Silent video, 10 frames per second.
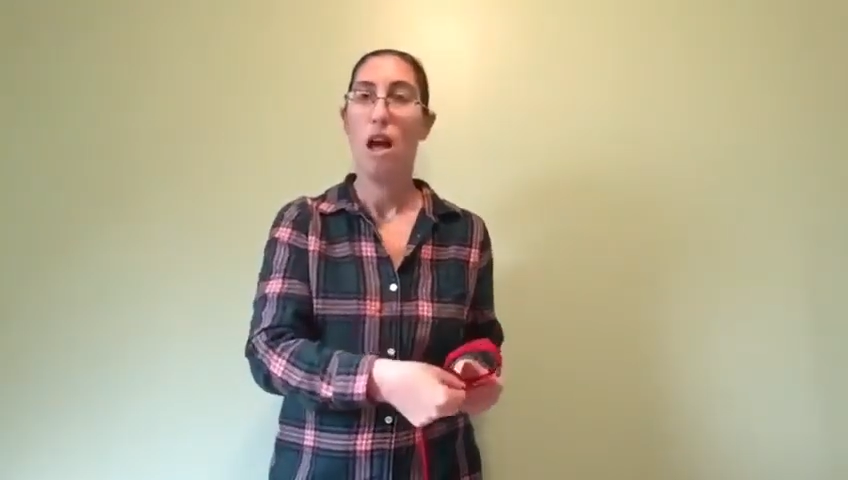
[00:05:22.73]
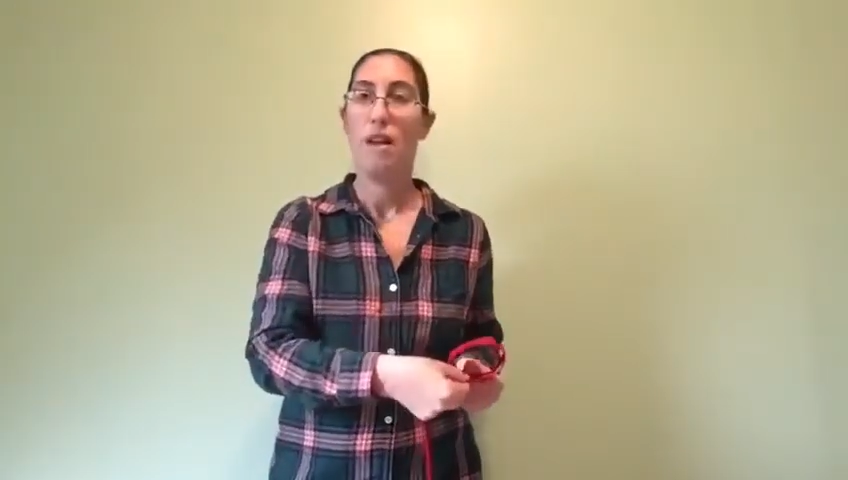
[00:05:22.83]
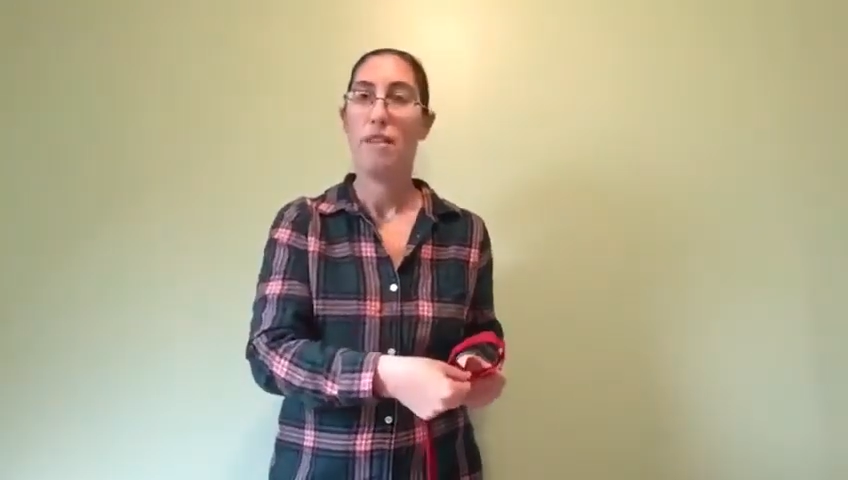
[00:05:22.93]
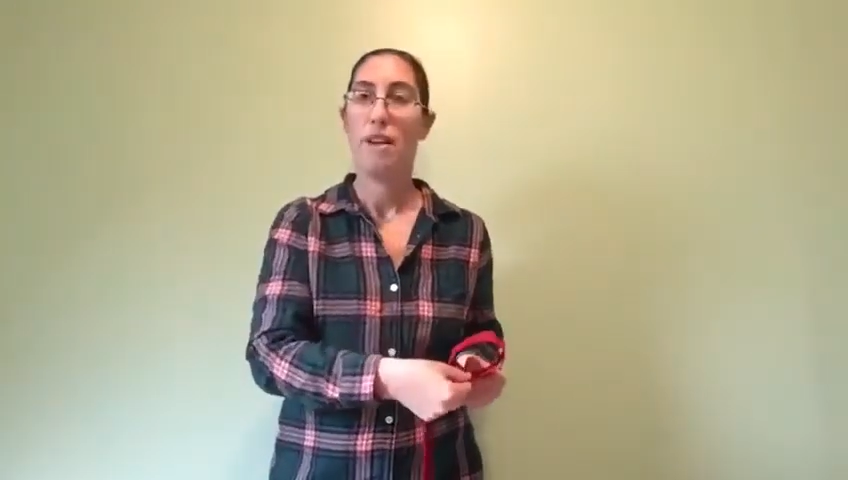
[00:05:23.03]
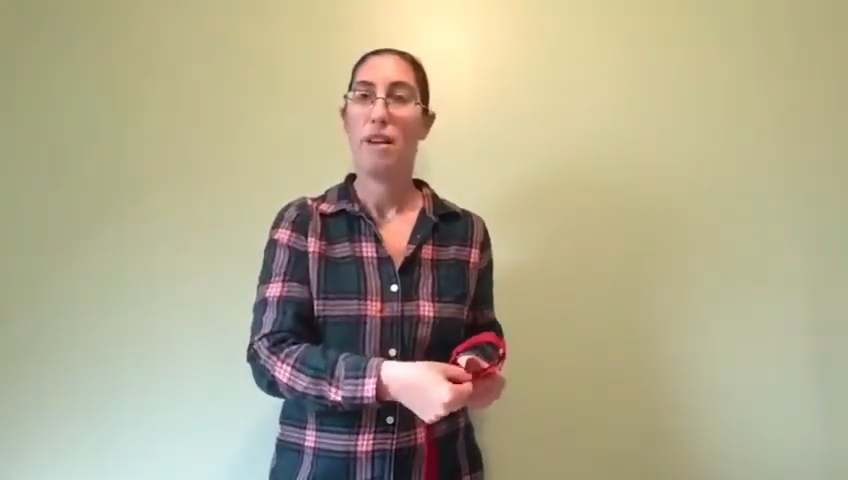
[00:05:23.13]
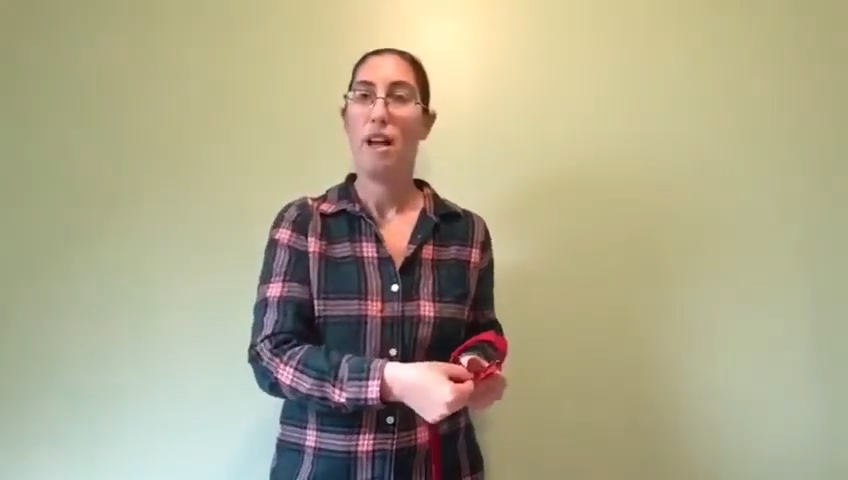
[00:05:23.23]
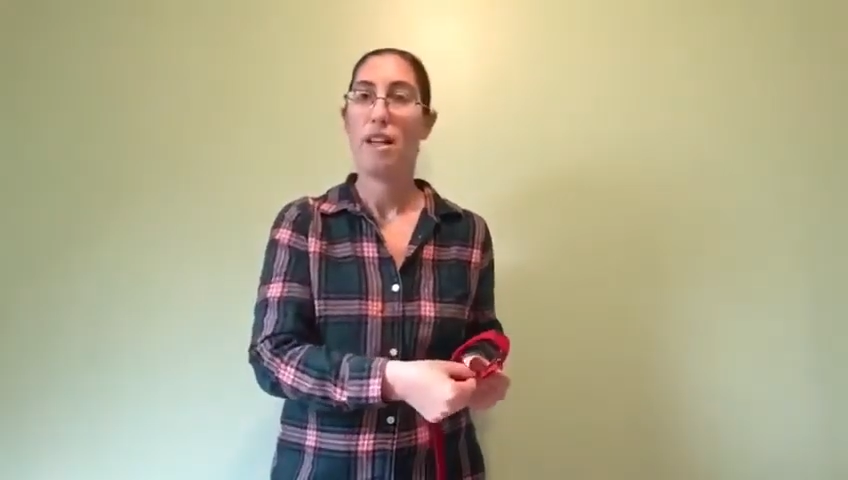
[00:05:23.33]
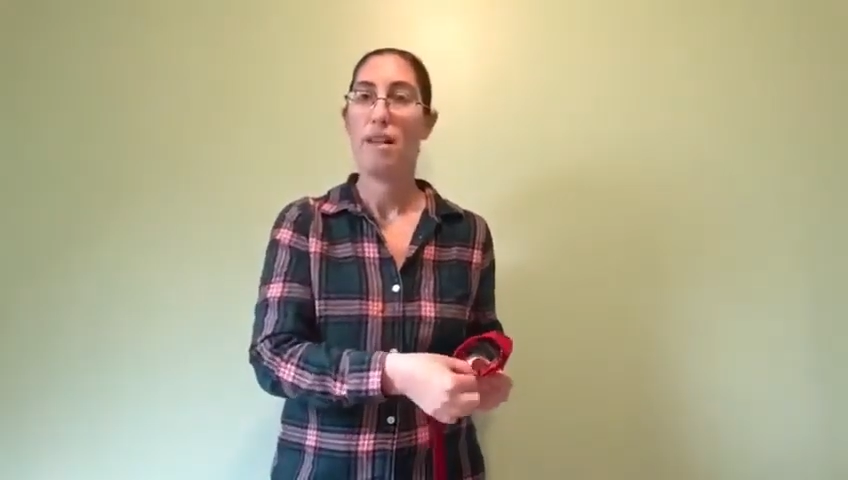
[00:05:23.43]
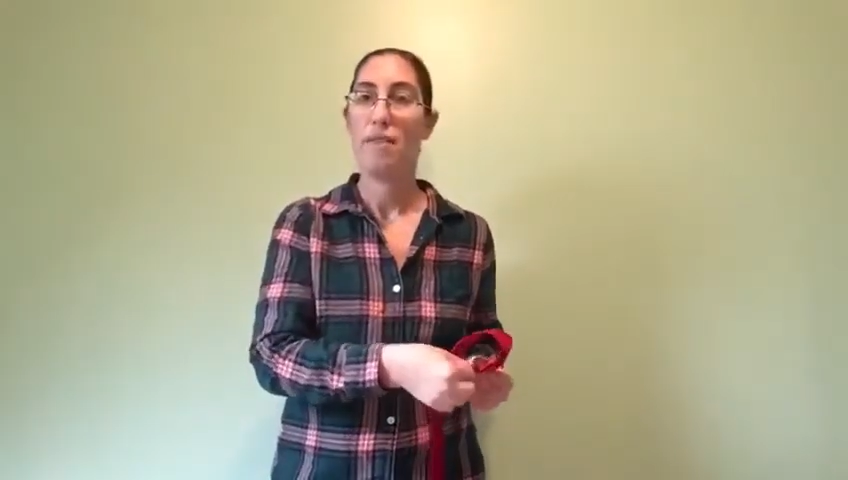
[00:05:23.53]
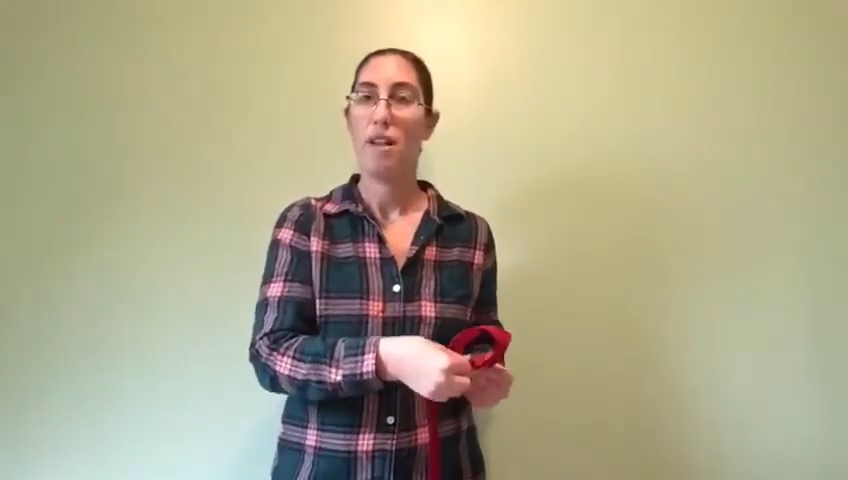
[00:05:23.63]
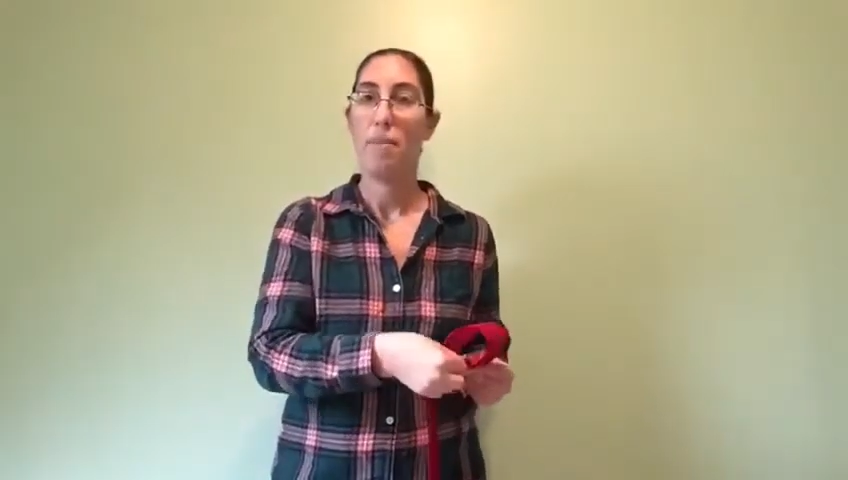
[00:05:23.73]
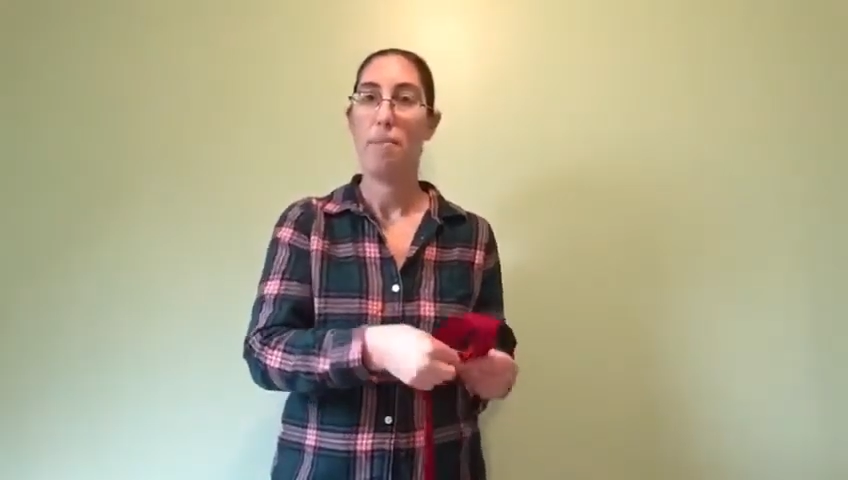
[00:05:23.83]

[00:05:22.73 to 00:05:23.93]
And then I give it a